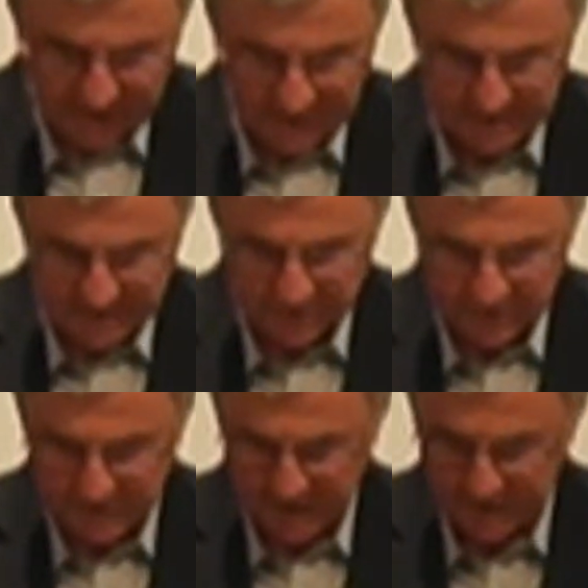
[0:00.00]
the other
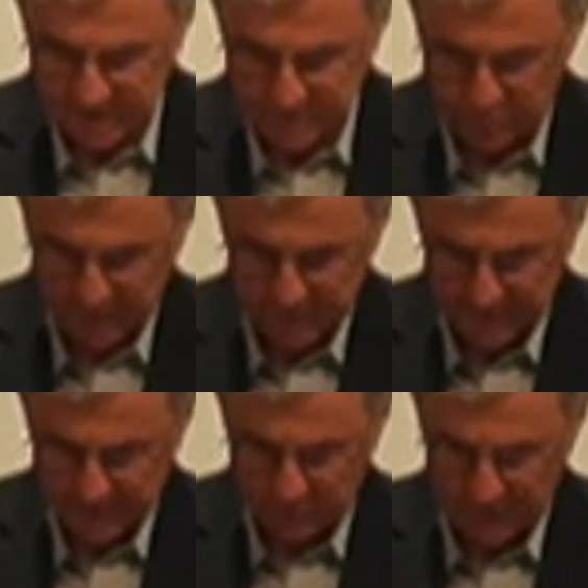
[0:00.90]
thing on this book,
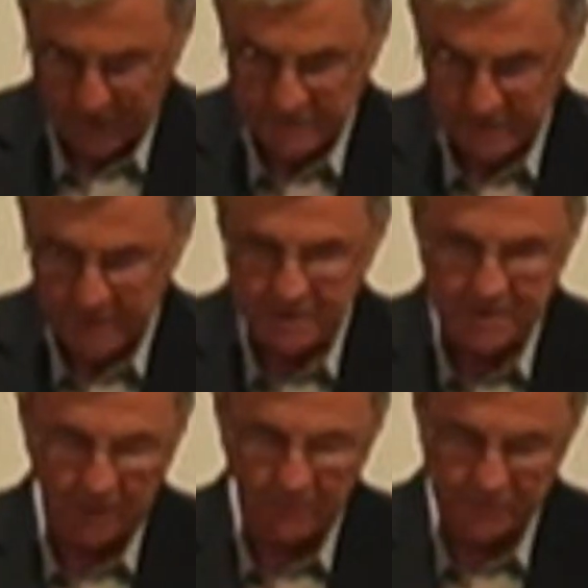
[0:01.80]
when I was in
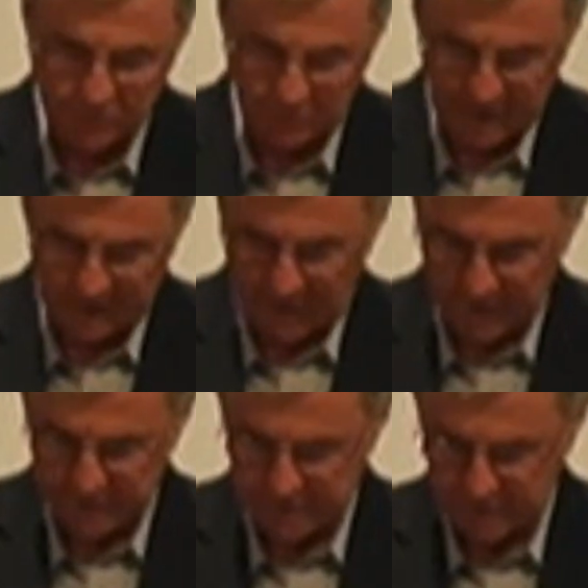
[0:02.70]
ministerial school, I
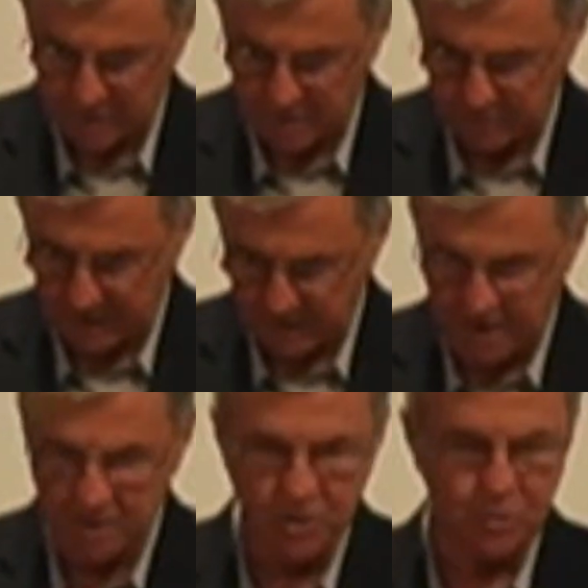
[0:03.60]
volunteered to be
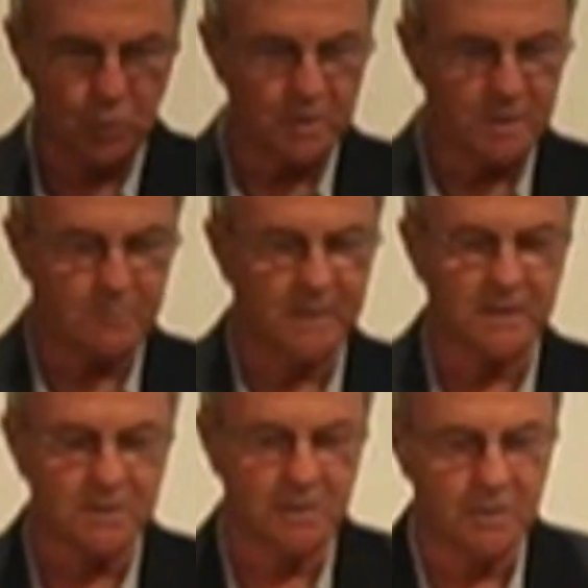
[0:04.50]
the student
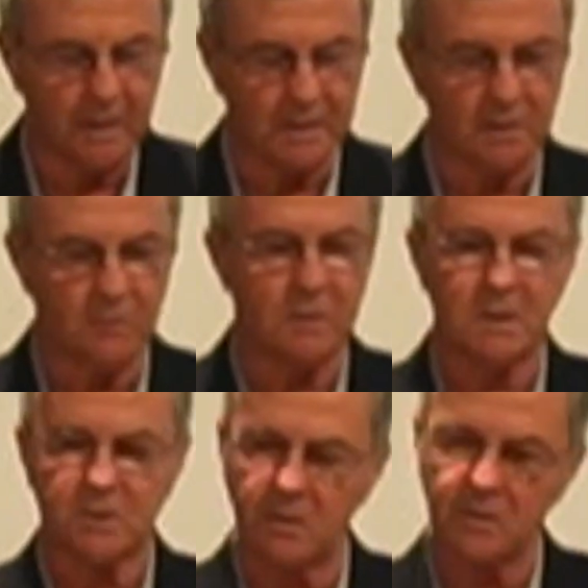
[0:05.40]
minister at the Unity
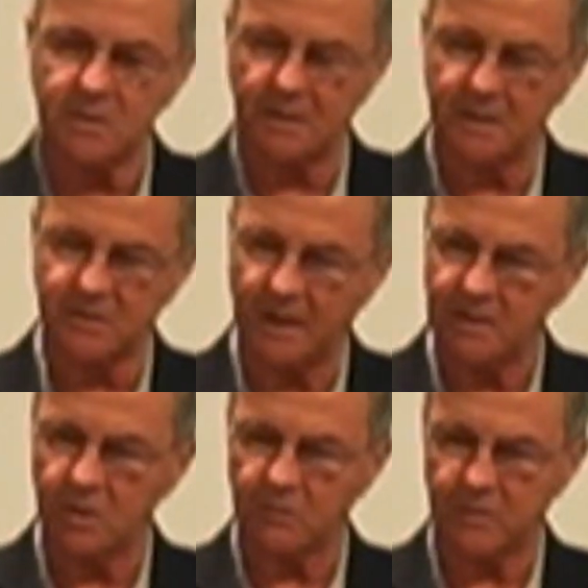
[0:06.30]
Church in St.
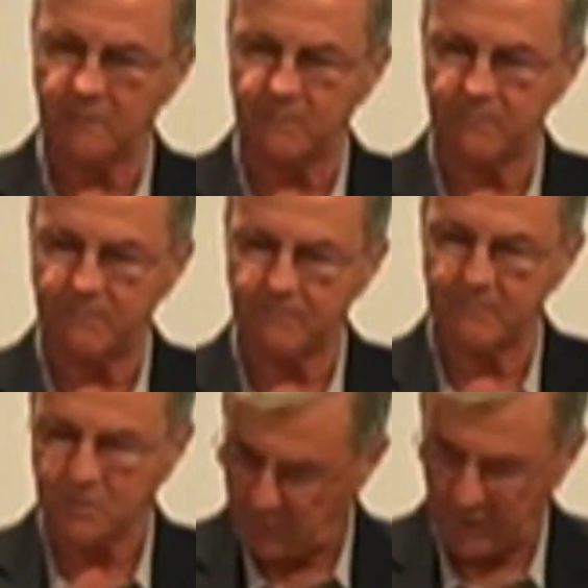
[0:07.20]
Joseph,
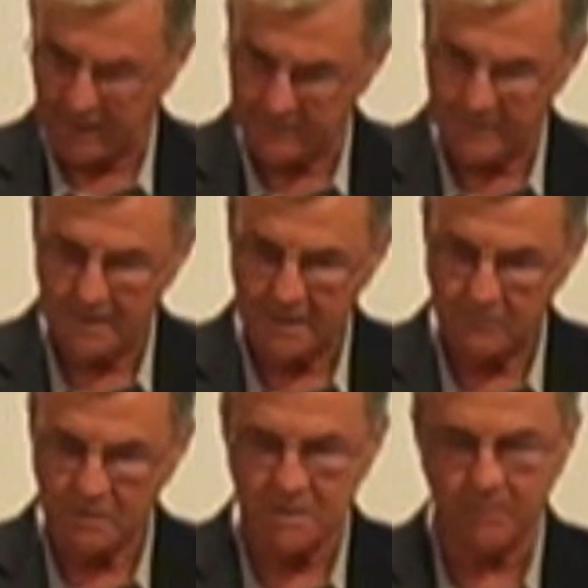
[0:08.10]
Missouri,
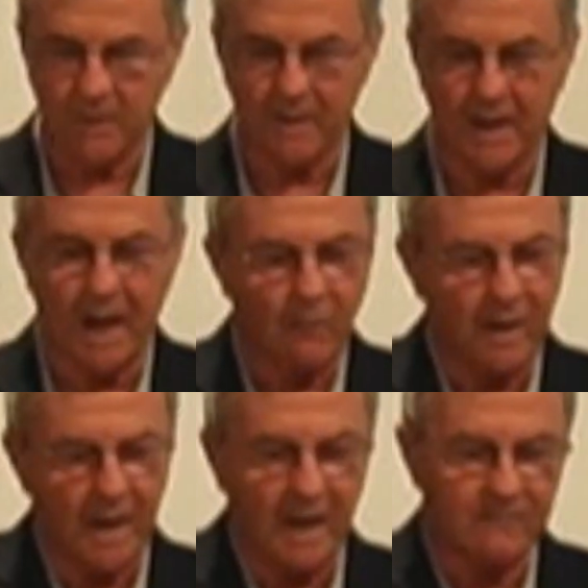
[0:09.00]
which is about an hour and
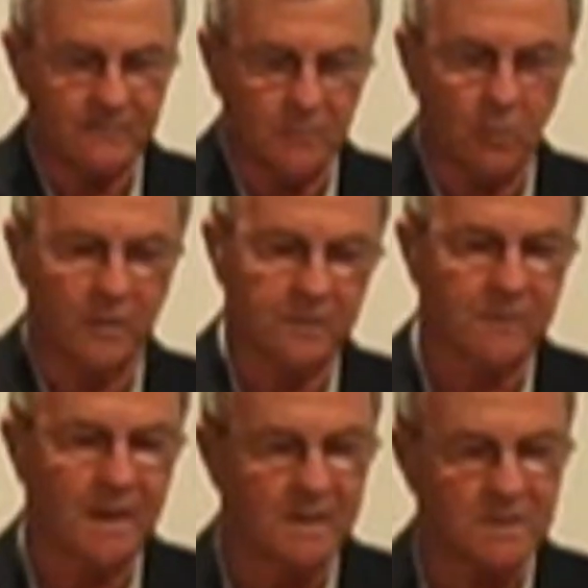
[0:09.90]
a half north of
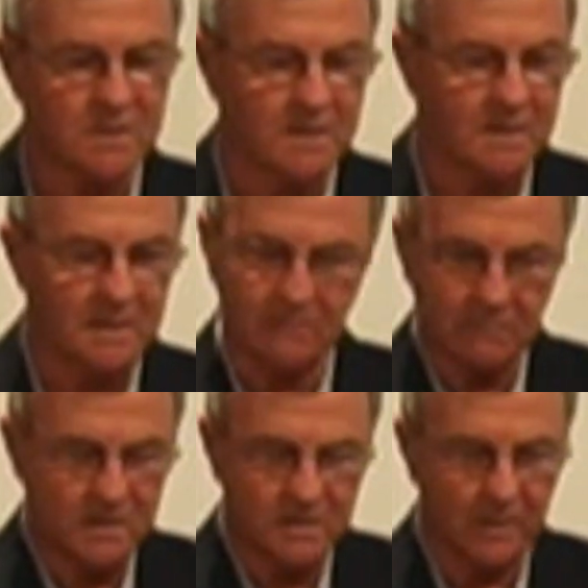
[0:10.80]
Kansas City,
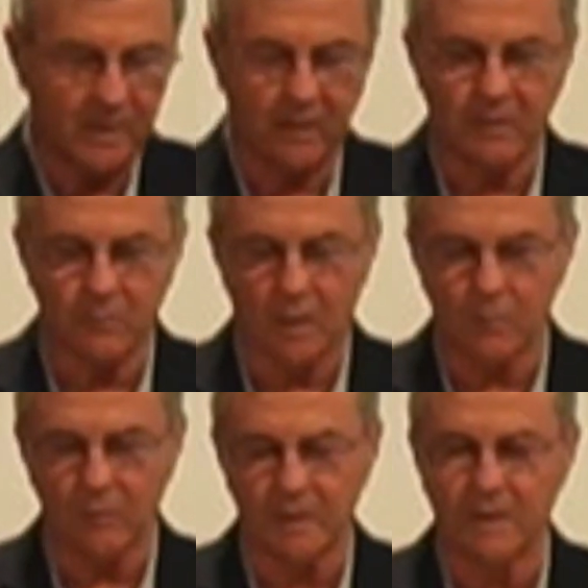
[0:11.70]
Lee Summit area where
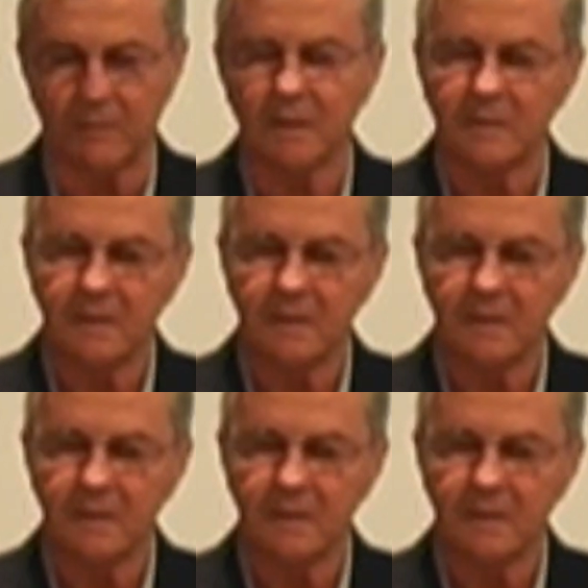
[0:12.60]
we were living.